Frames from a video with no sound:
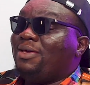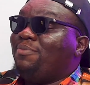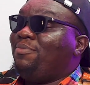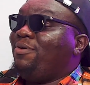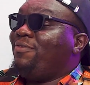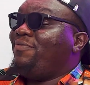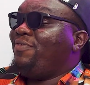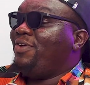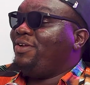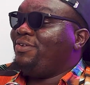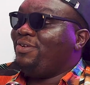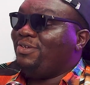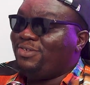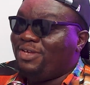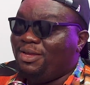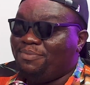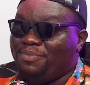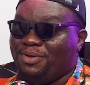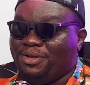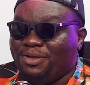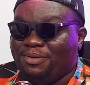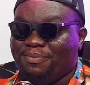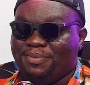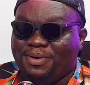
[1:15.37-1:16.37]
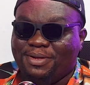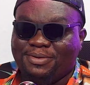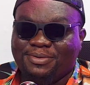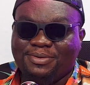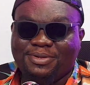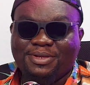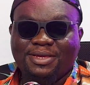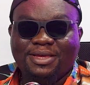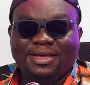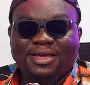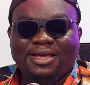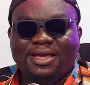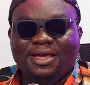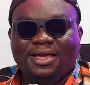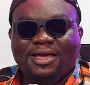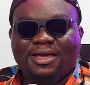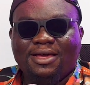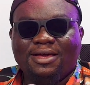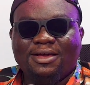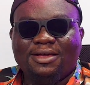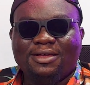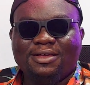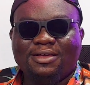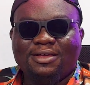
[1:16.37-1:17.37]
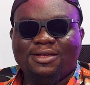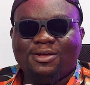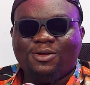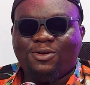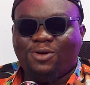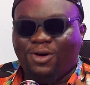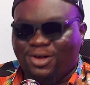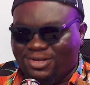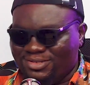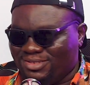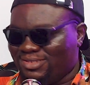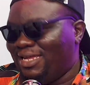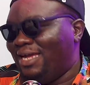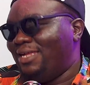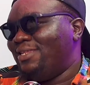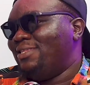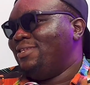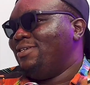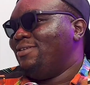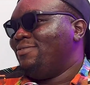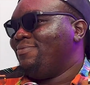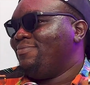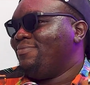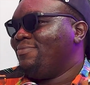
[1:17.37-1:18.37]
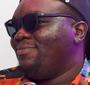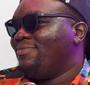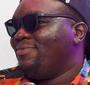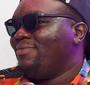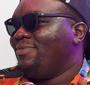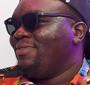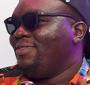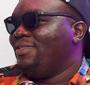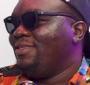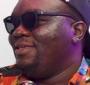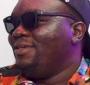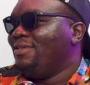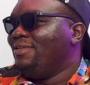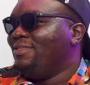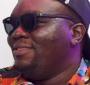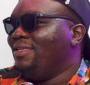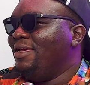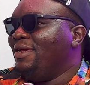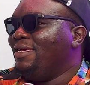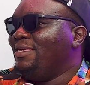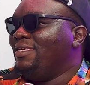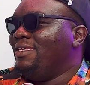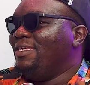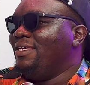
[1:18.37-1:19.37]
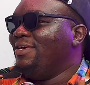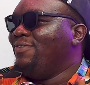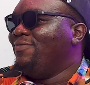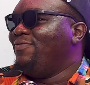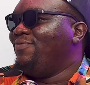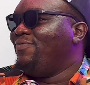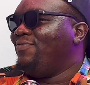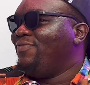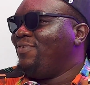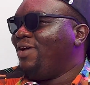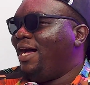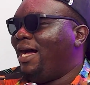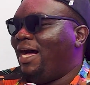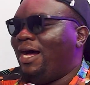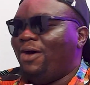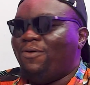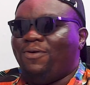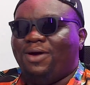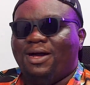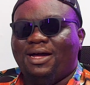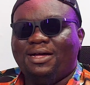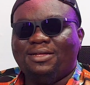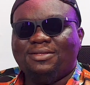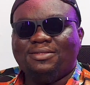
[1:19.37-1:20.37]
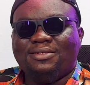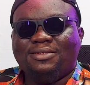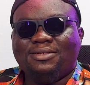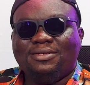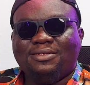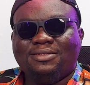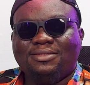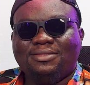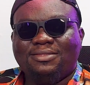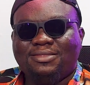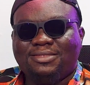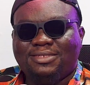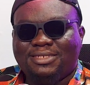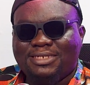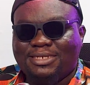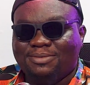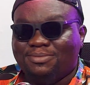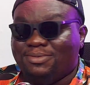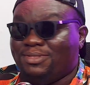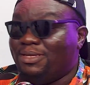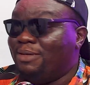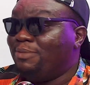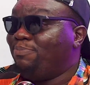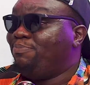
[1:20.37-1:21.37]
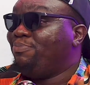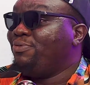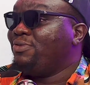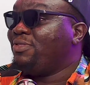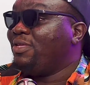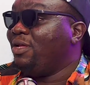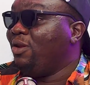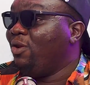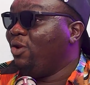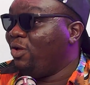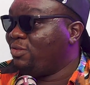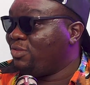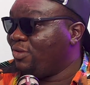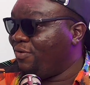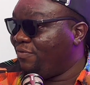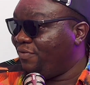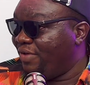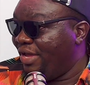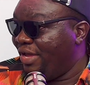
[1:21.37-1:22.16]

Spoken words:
Federation, I beg your pardon. Constantly, they give our teams, they put a lot of